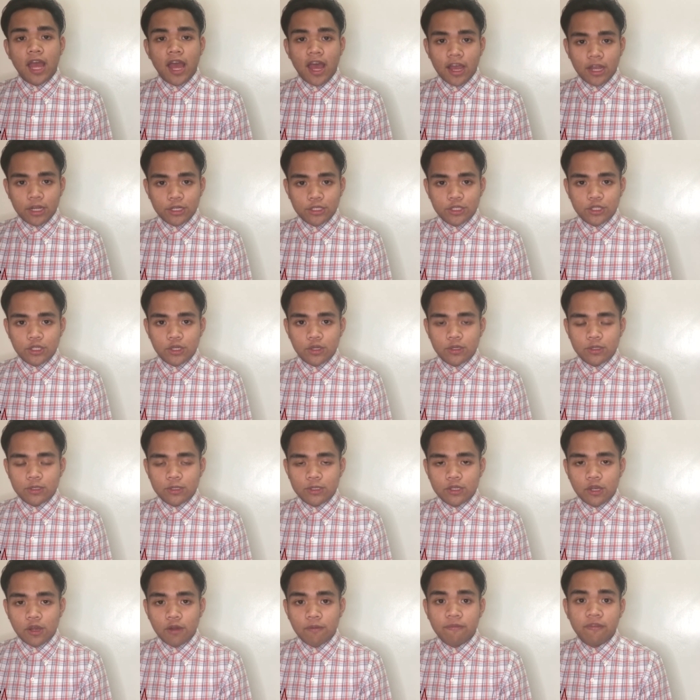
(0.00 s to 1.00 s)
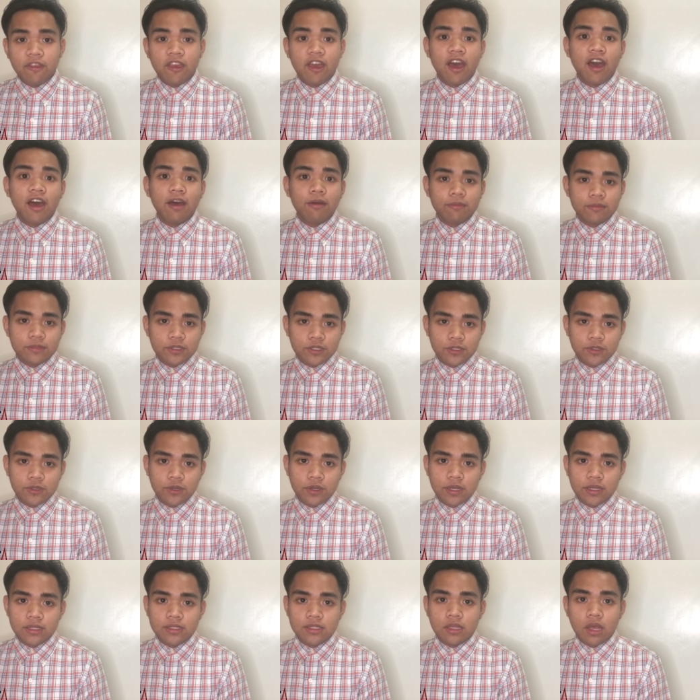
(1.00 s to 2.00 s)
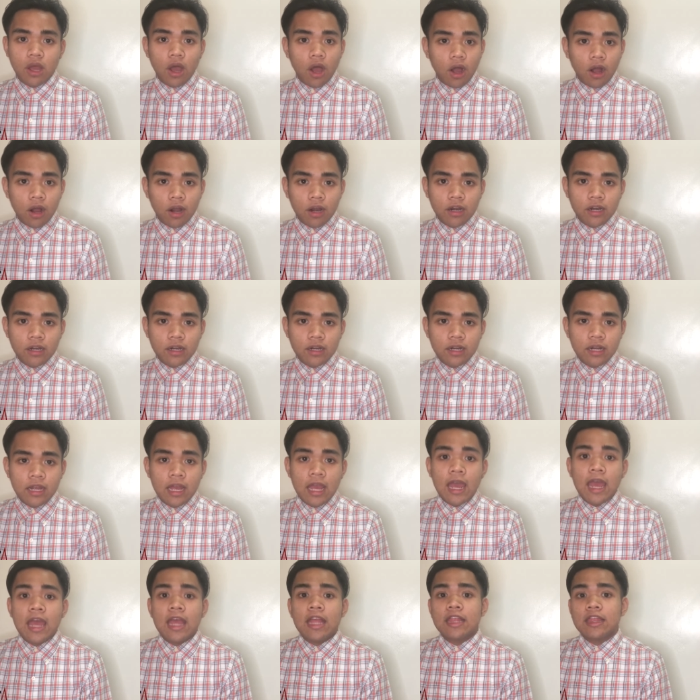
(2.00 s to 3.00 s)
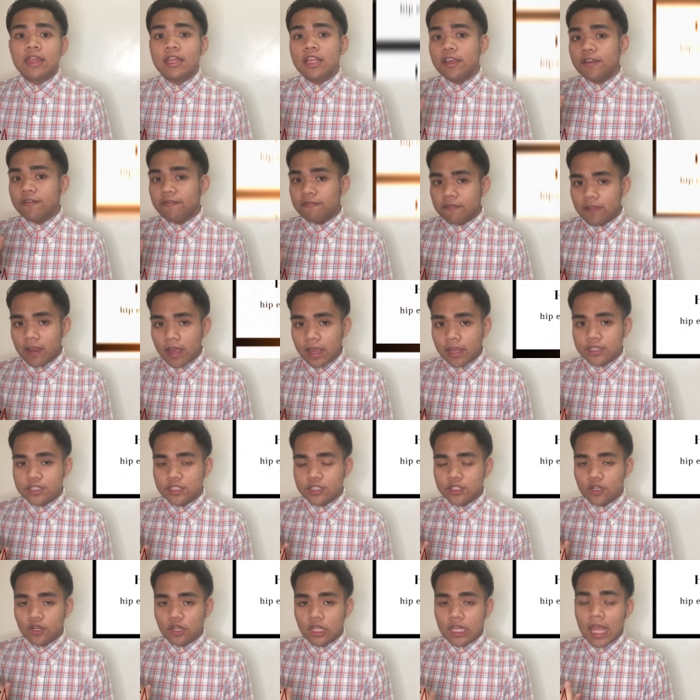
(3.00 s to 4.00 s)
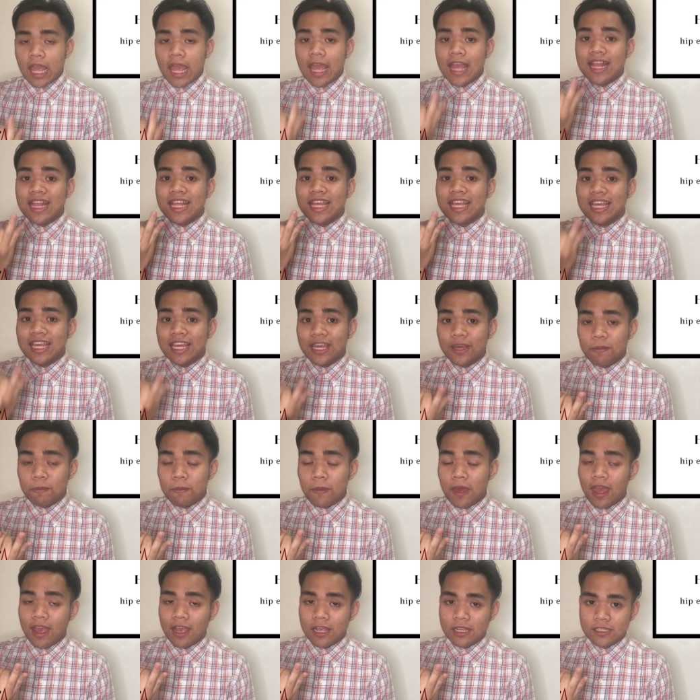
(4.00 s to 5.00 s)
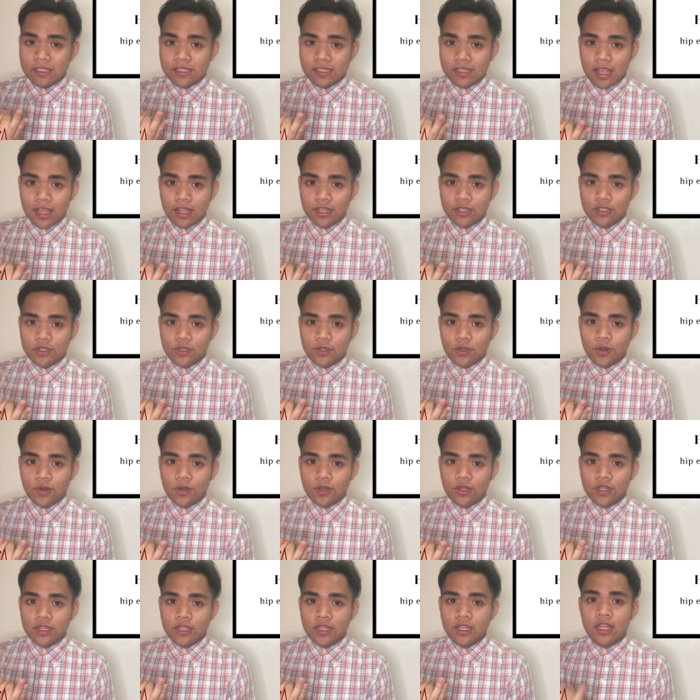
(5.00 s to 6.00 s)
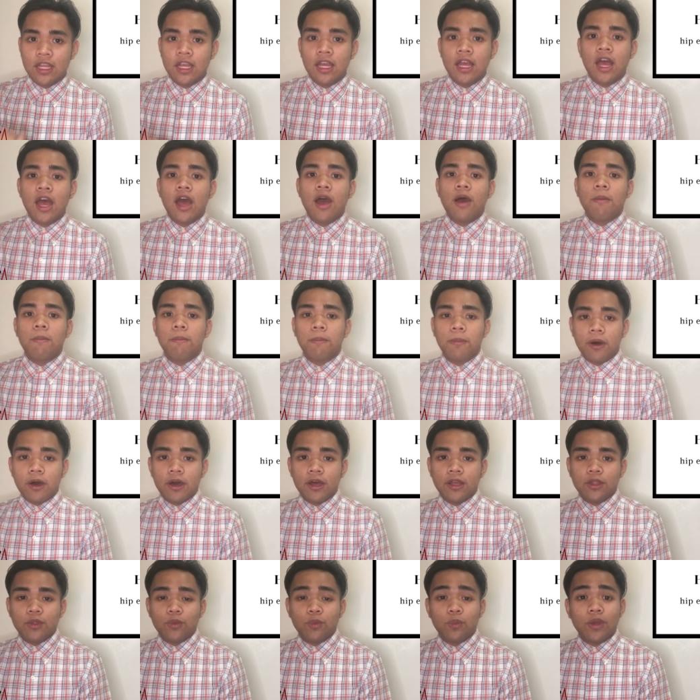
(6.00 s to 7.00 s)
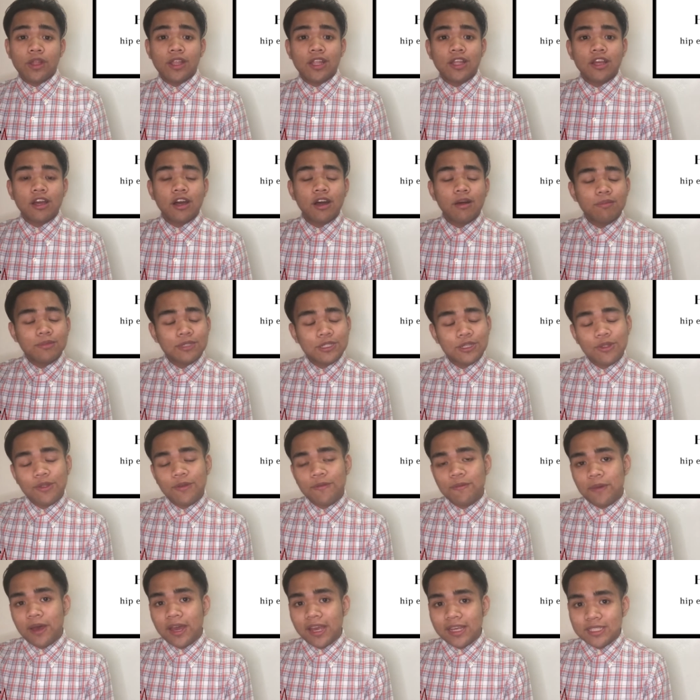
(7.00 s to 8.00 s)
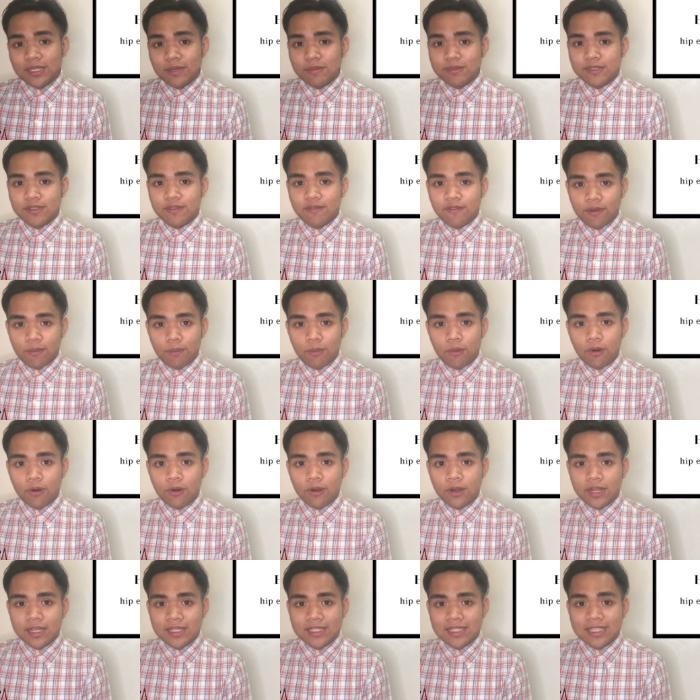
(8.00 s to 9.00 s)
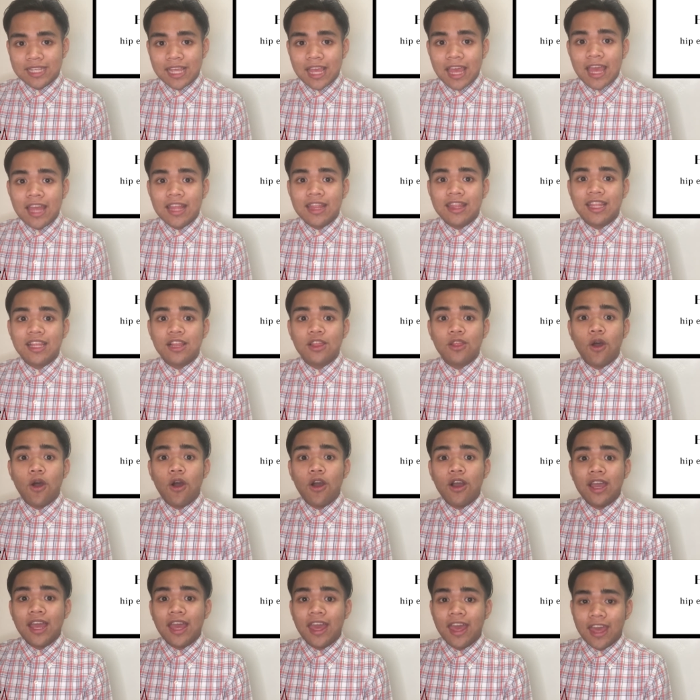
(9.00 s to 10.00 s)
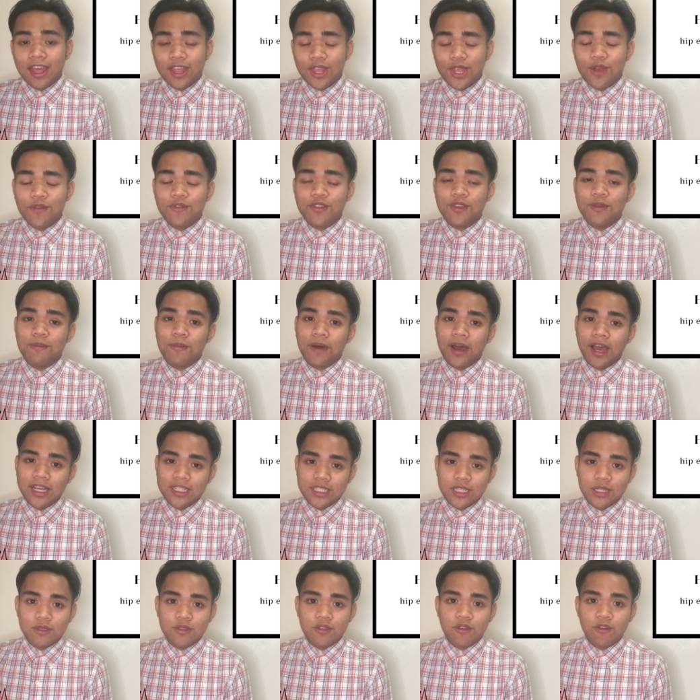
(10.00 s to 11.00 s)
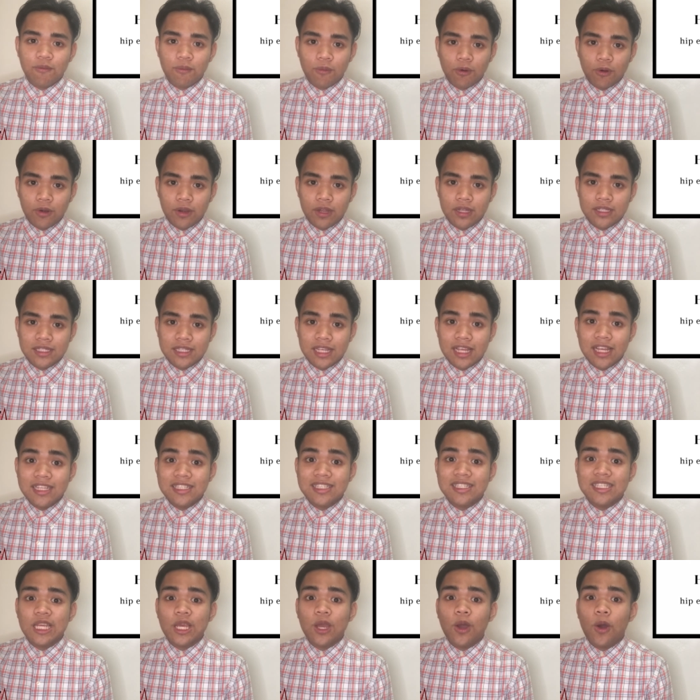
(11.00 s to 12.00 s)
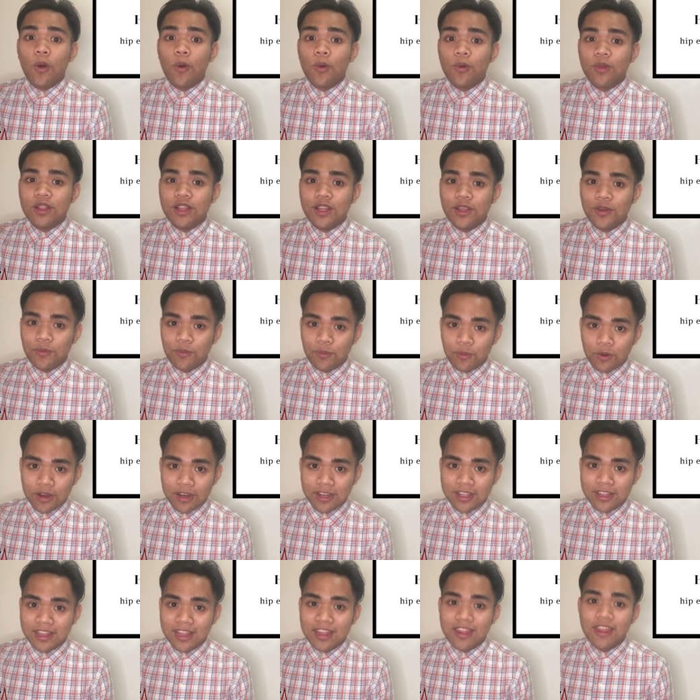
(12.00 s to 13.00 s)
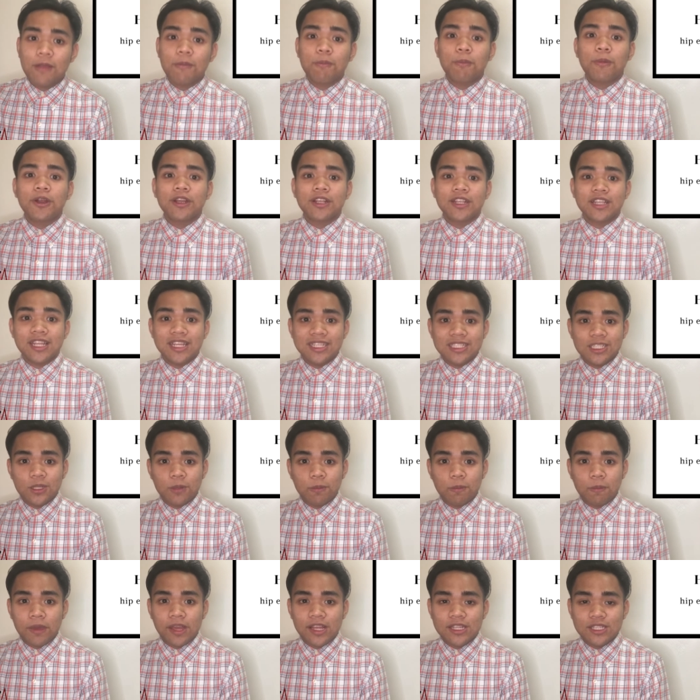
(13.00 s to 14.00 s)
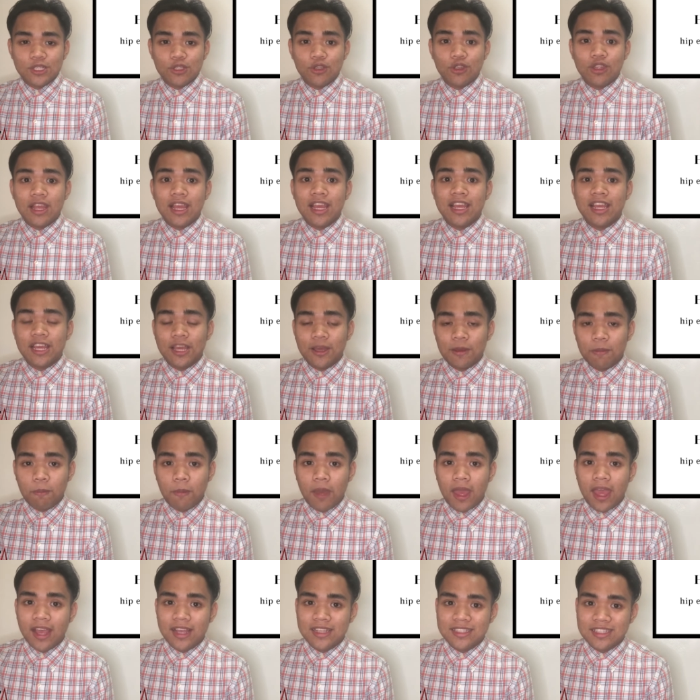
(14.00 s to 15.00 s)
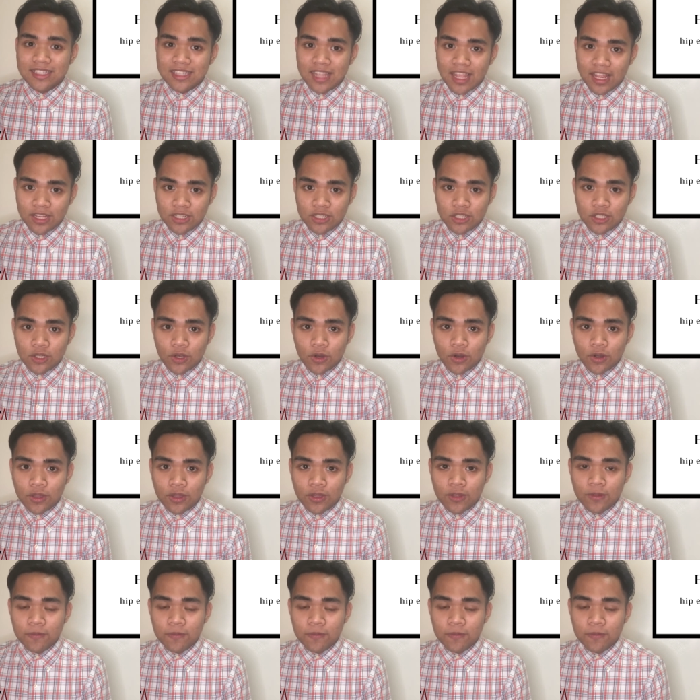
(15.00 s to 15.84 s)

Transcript: actions of the hamstrings are knee flexion and hip extension. But when it comes to the biceps femoris, the long head of the biceps femoris is the only one that participates to the hip extension.